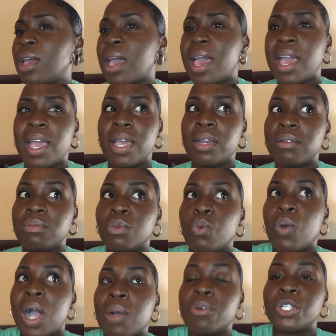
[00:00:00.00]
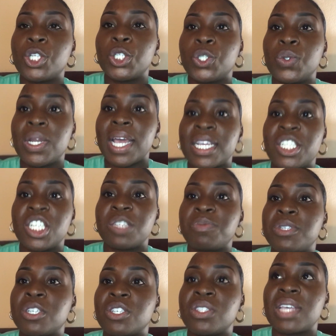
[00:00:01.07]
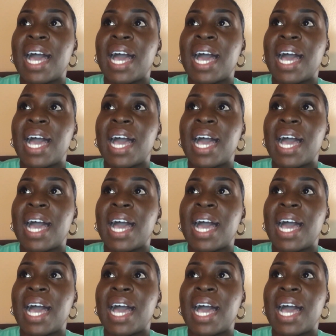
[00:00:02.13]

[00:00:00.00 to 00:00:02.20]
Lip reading: And why would you do that? Just because